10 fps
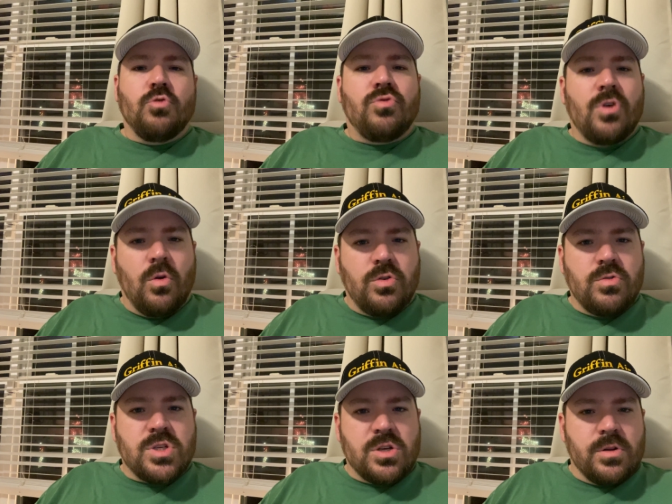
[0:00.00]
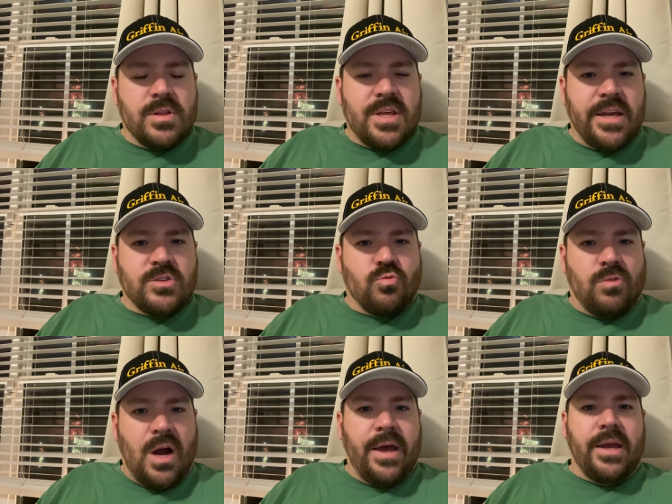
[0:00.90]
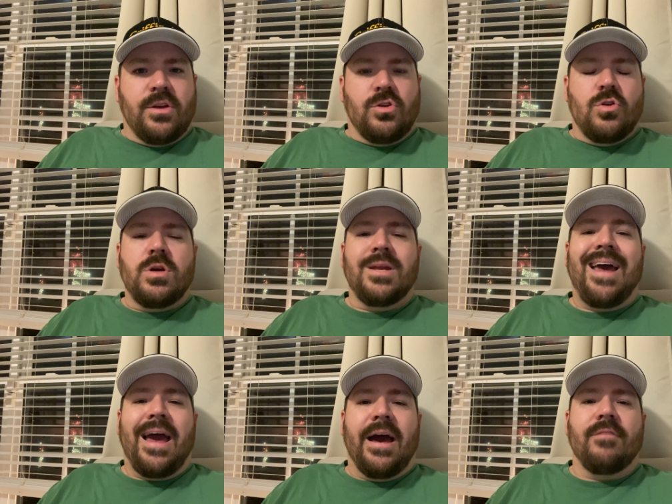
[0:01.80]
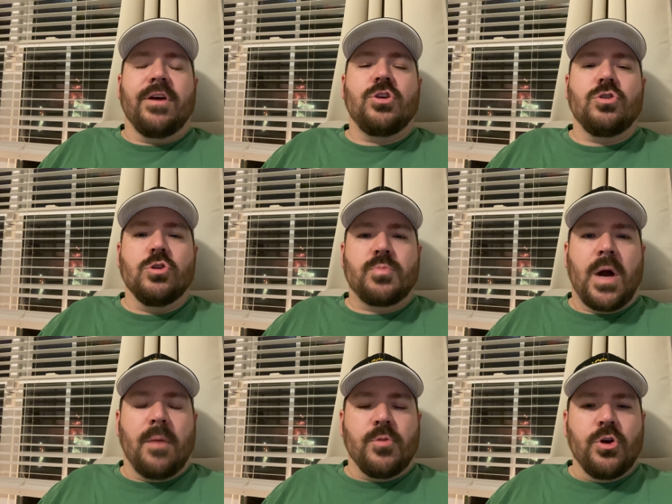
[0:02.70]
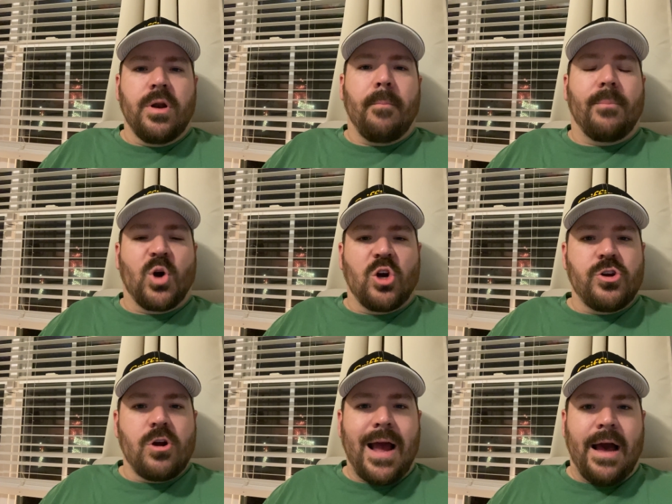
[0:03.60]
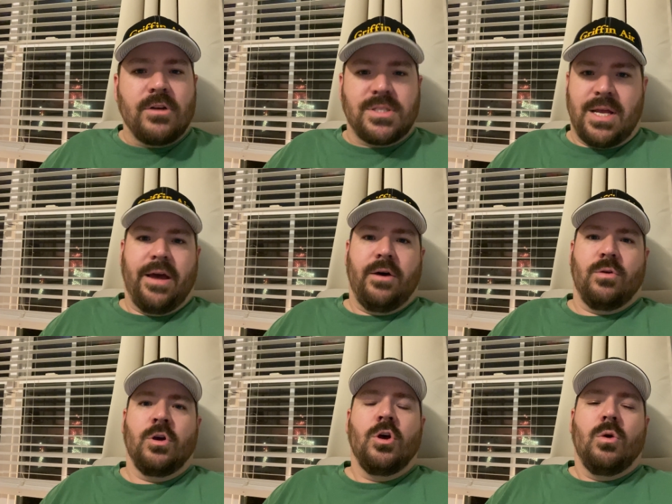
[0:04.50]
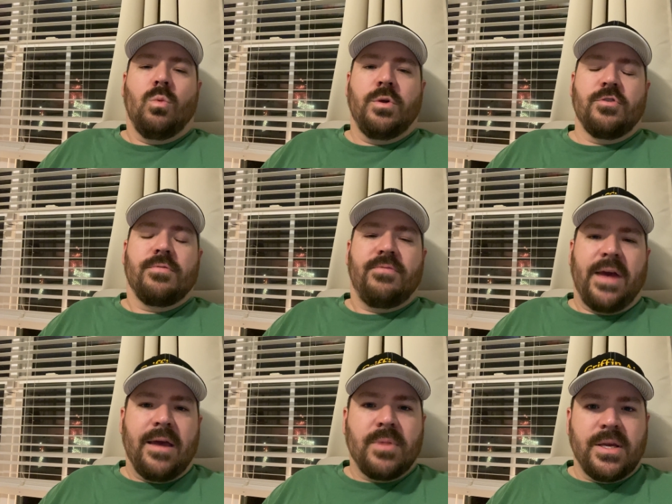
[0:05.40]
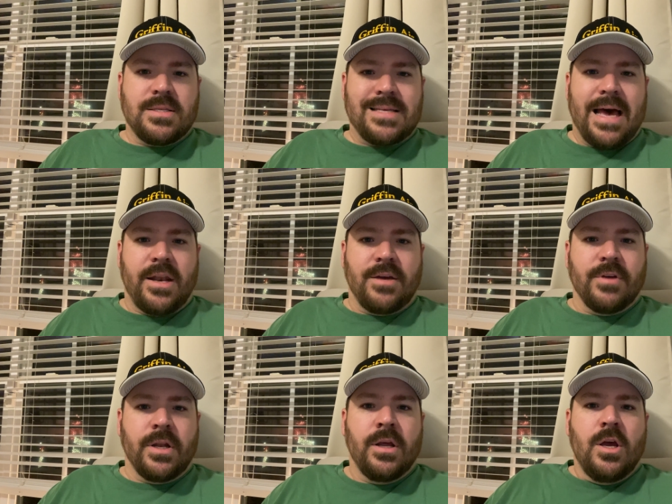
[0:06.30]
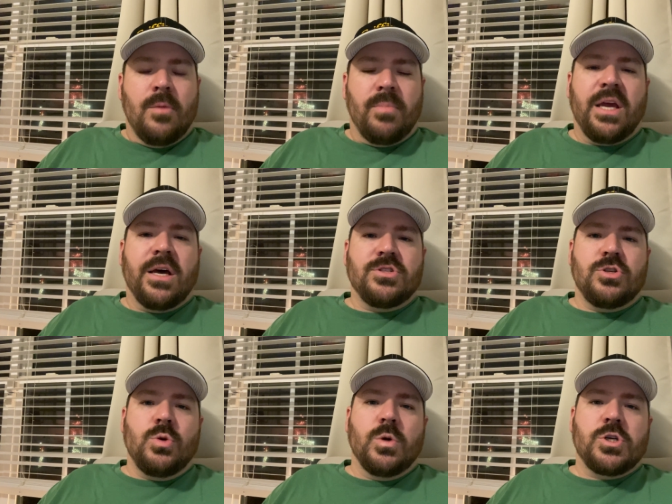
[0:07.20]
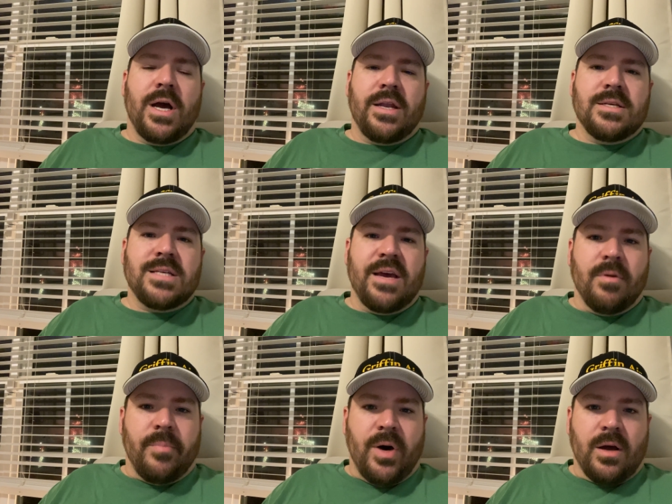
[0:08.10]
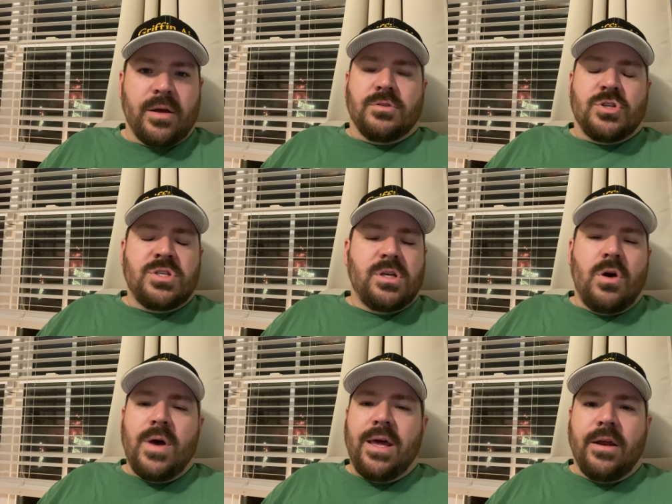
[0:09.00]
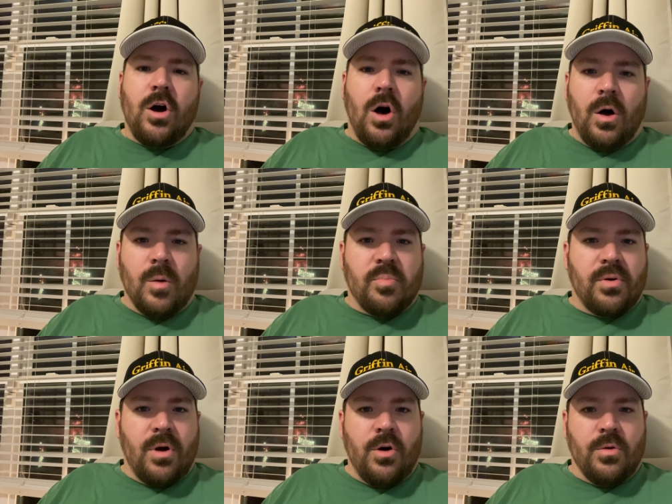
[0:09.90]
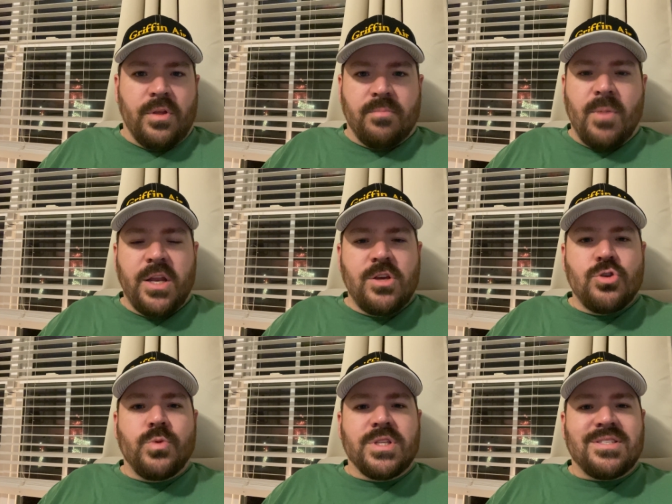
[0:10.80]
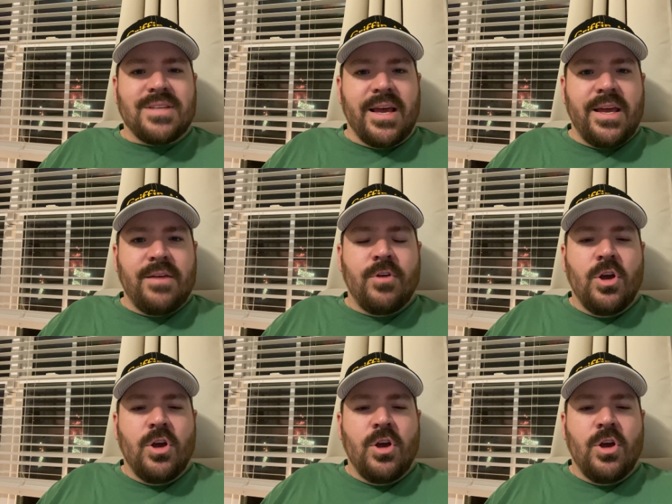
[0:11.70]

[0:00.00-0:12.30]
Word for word: don't do certain things right, you can have a huge problem. You're going to burn your house down with your family inside of it because you were trying to save a buck. Just go ahead and call pro. The money you would save,